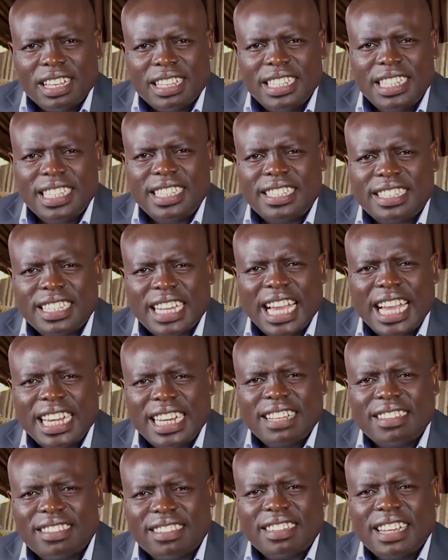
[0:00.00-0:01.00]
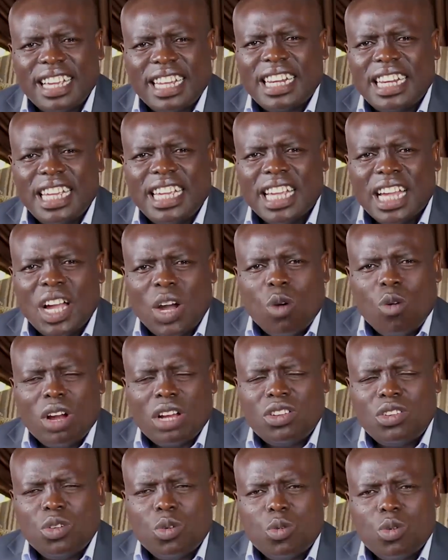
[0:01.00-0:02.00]
Decide exactly
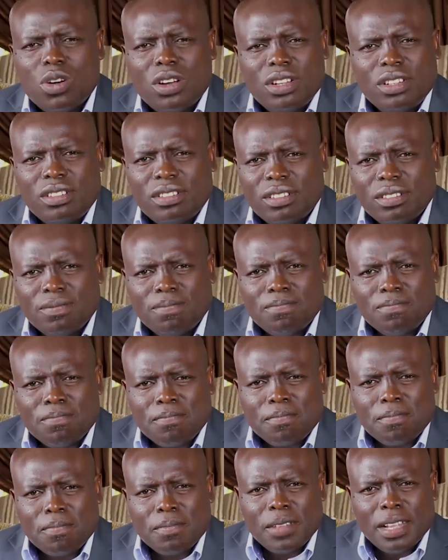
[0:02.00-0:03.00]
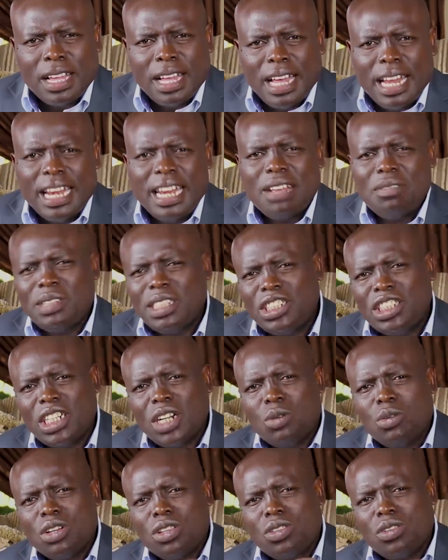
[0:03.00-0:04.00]
what you want. Let me
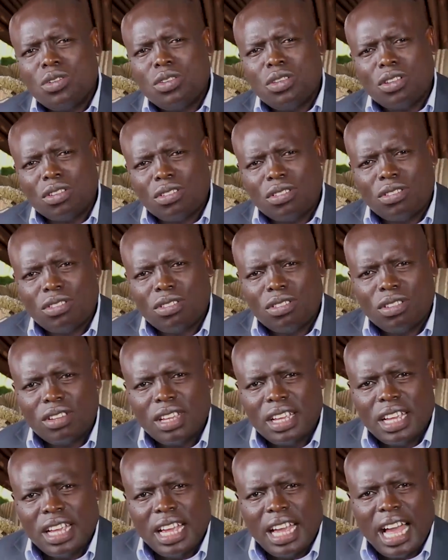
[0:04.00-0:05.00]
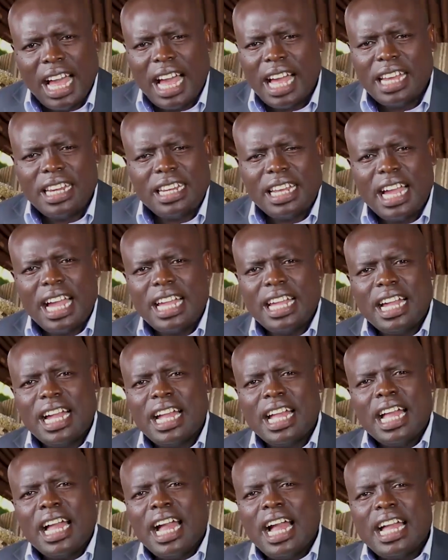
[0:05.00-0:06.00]
share with you this. And
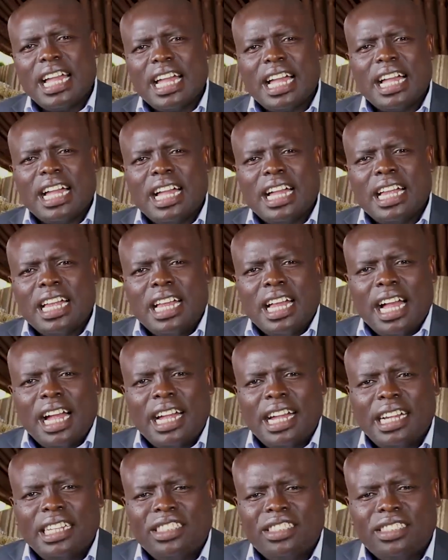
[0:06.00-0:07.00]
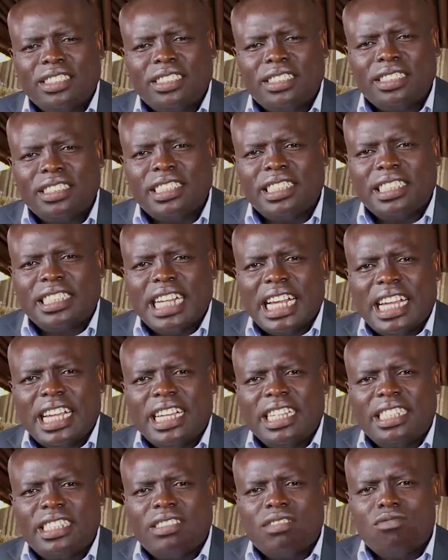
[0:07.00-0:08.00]
I say
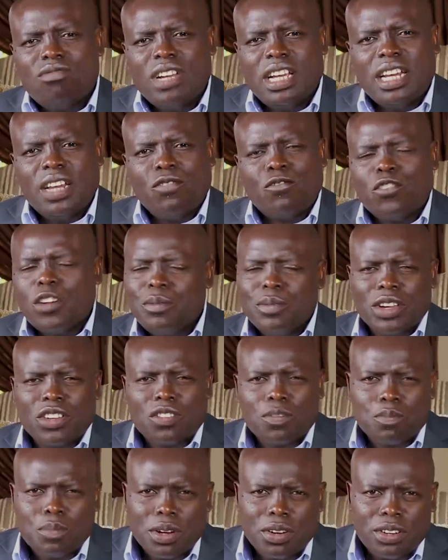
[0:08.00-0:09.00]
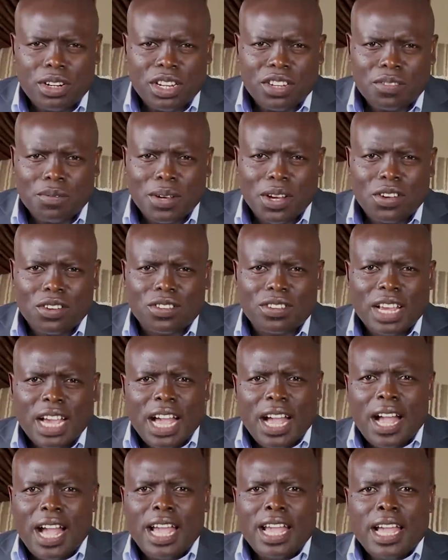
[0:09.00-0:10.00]
it really from experience because
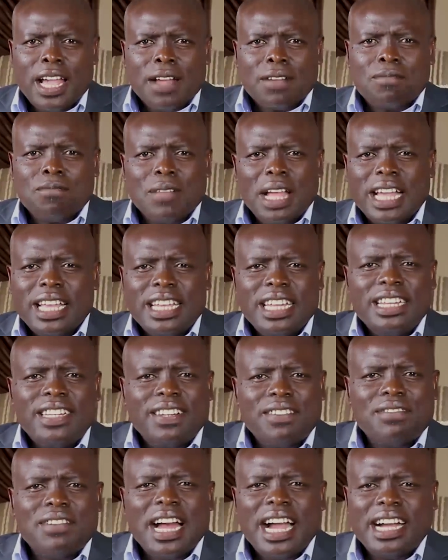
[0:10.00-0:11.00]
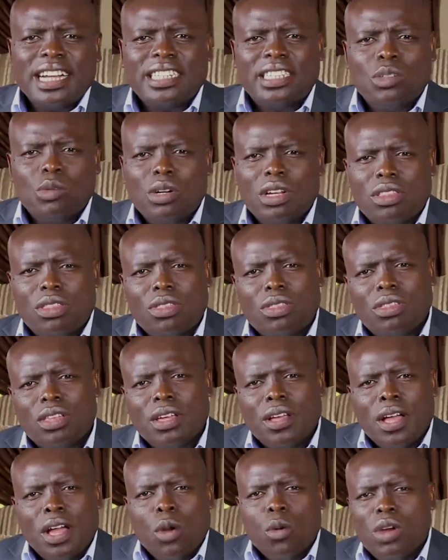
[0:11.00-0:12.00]
I interact with
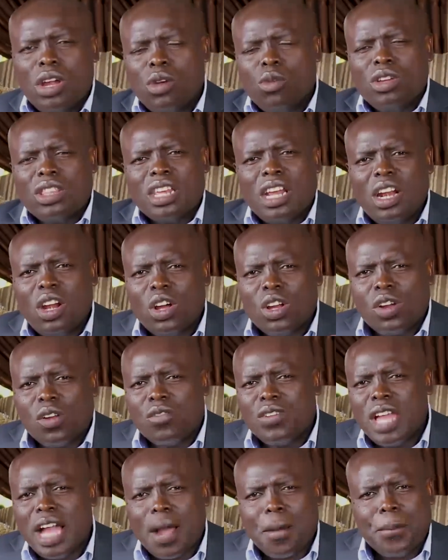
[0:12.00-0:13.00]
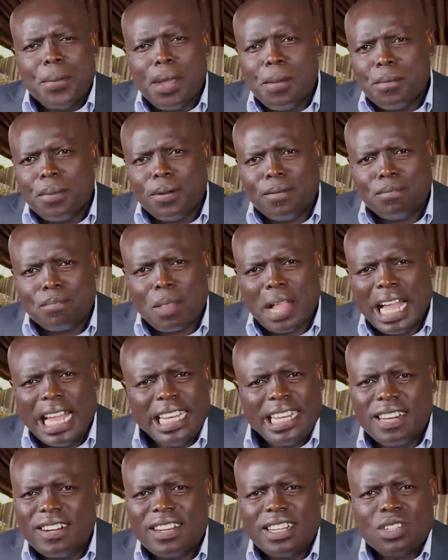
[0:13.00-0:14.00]
a lot of young people. I
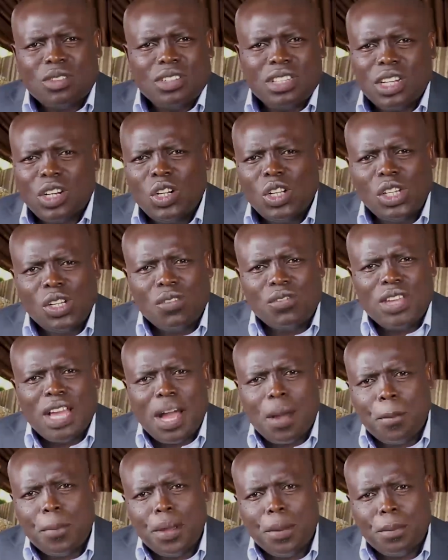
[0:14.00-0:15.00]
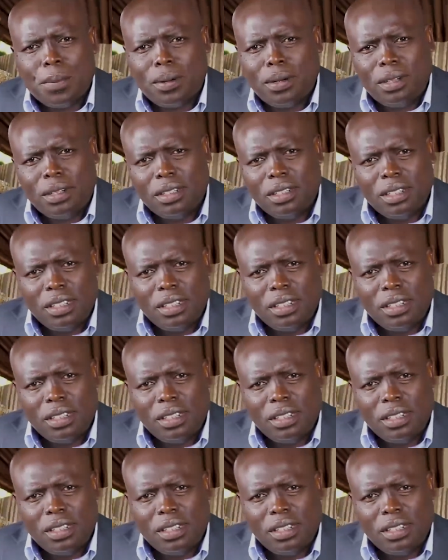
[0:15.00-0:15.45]
interact with a lot of young people.